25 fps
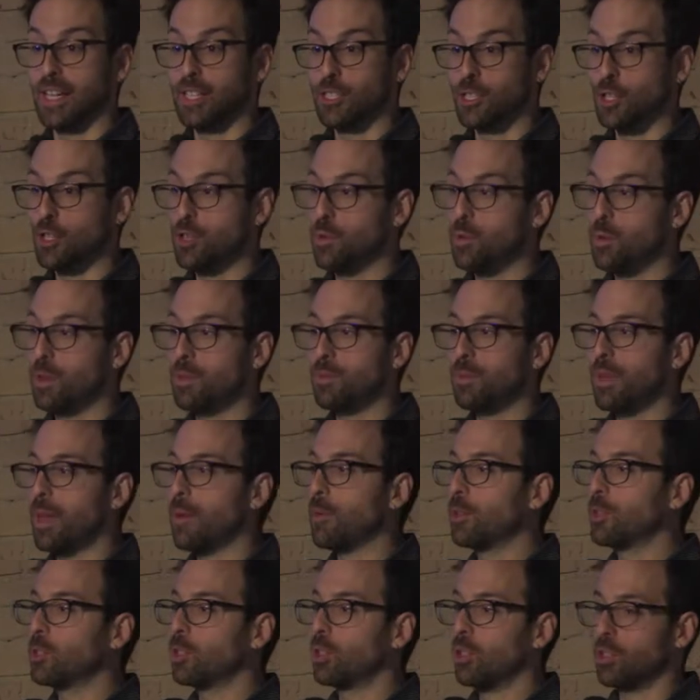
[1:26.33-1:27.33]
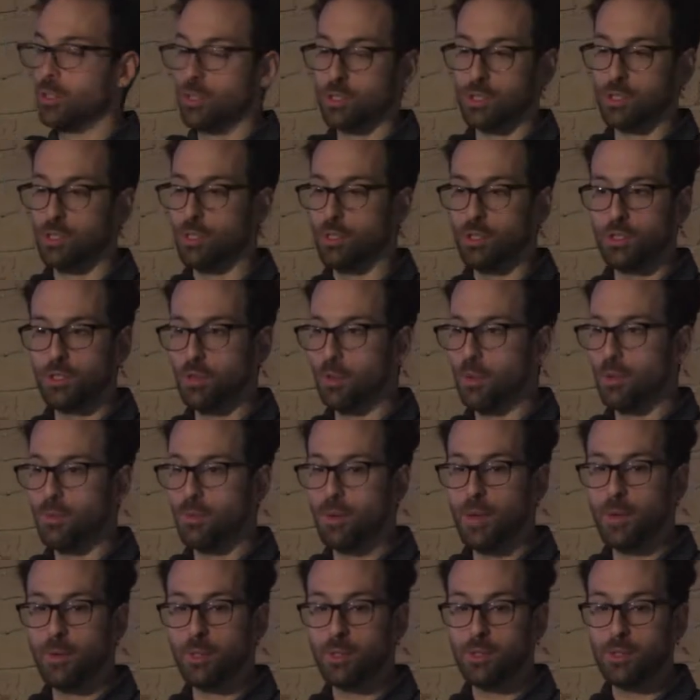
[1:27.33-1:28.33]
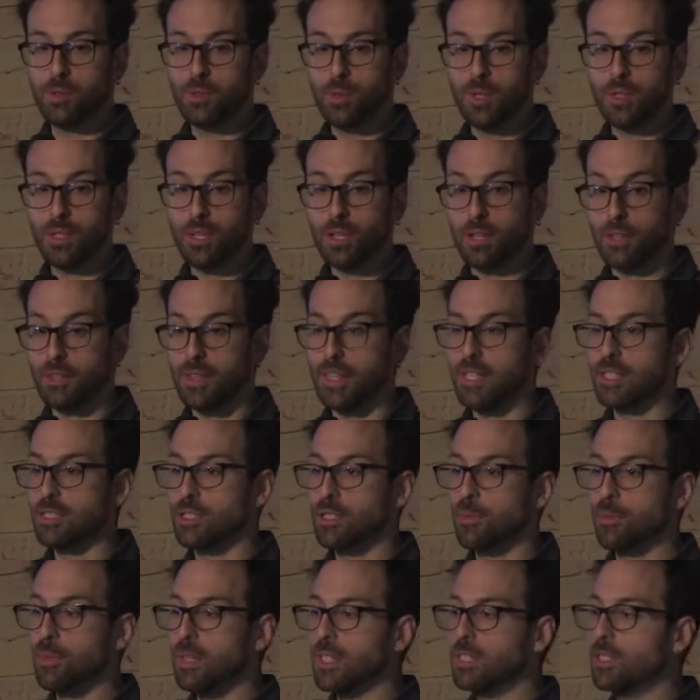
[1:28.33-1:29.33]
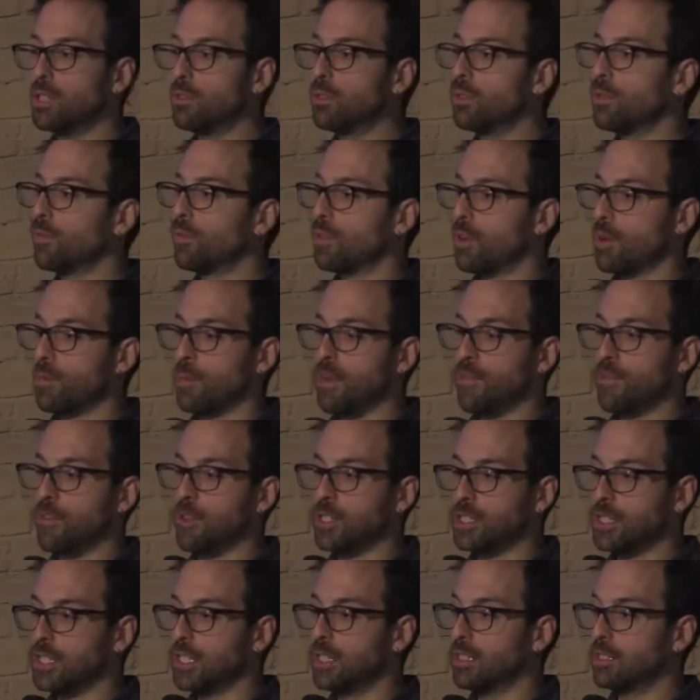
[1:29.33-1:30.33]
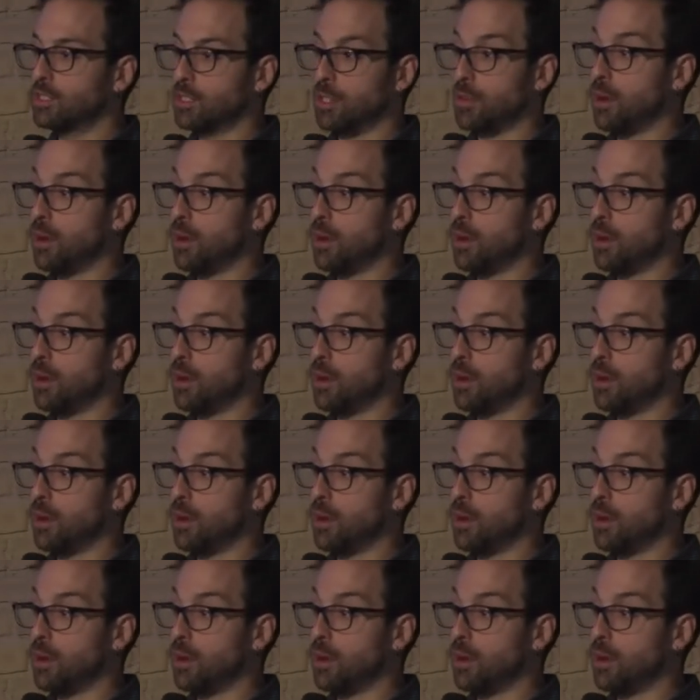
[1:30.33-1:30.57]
So you won't be able to go to school. You won't be able to do a lot of things. So brings it from a fragile,